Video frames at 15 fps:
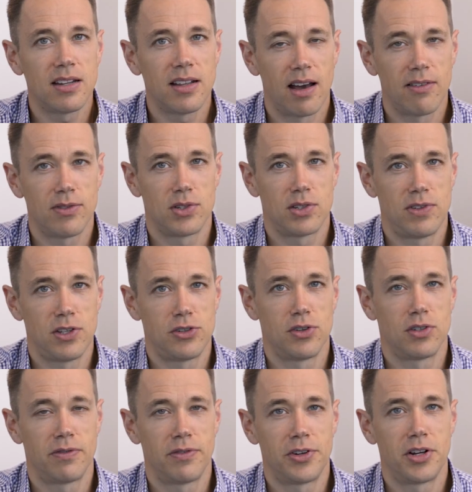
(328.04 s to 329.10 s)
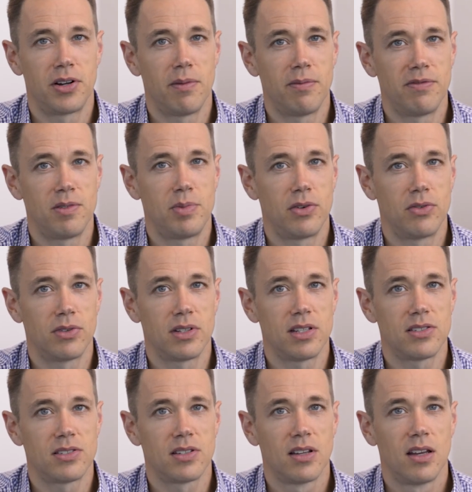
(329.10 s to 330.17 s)
need to have those features for your MVP
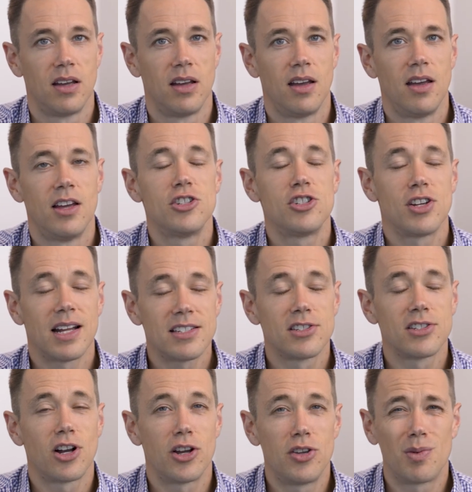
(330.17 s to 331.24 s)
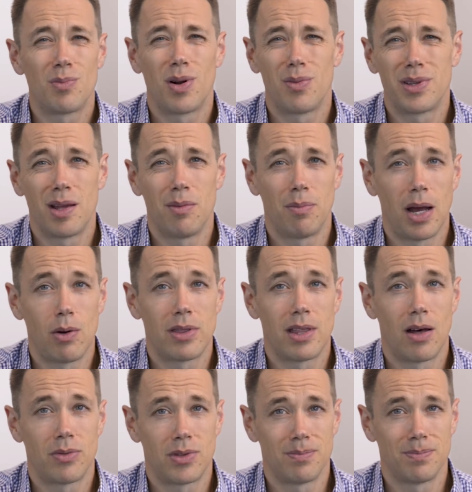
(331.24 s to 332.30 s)
release? chances are you can probably get by
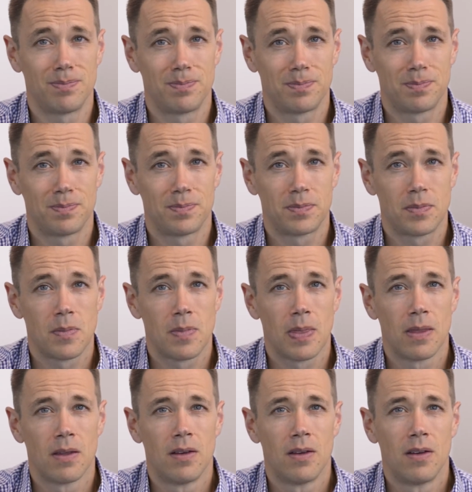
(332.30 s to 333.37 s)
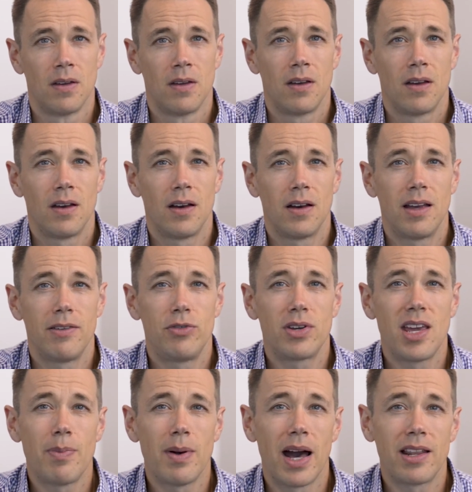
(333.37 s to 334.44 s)
without them. Uh, if you
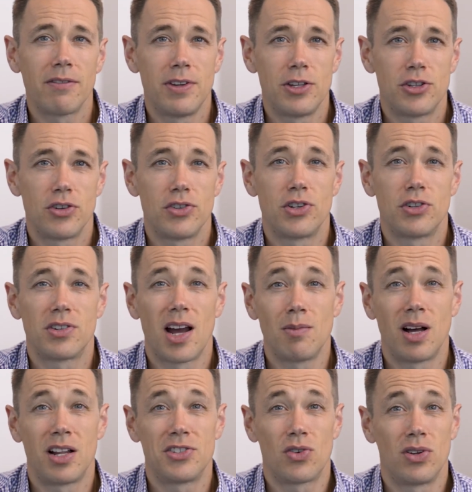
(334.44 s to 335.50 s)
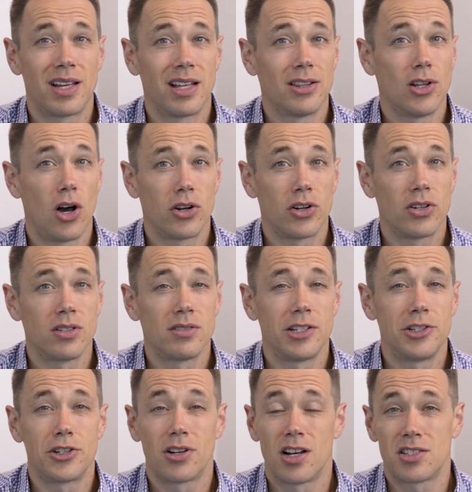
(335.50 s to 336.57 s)
keep adding features, your timeline is going to get longer
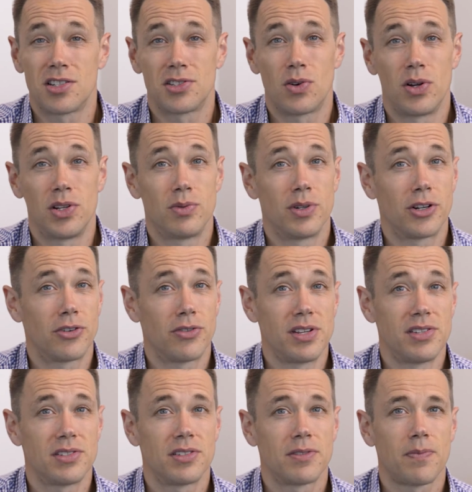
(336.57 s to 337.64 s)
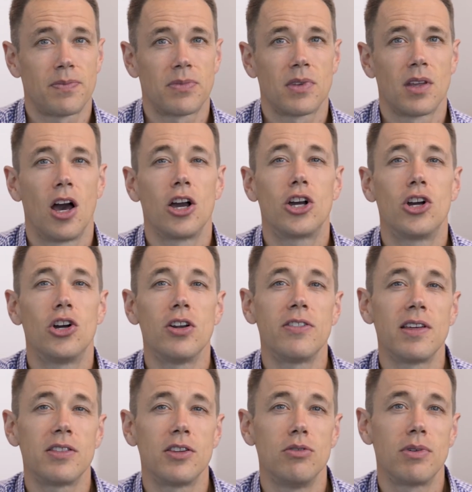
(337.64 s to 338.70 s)
and your cost is going to increase. A good
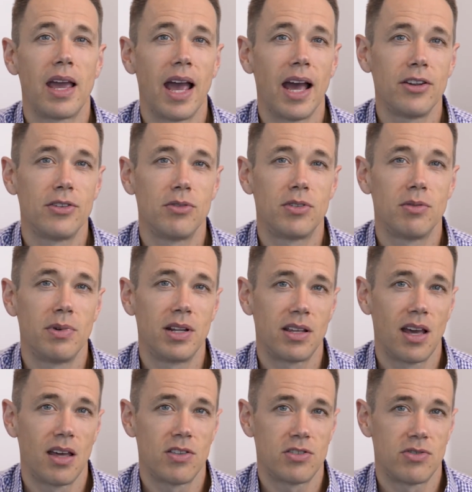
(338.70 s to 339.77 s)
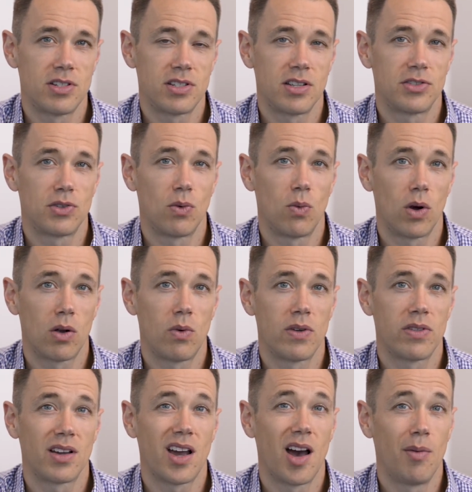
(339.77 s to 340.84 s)
thing that you can do to mitigate this risk is to work
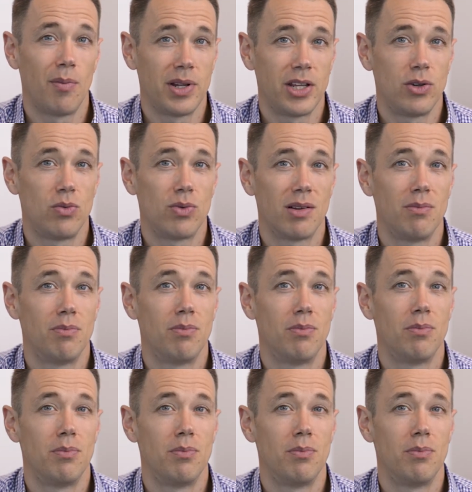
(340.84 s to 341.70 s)
with a company who can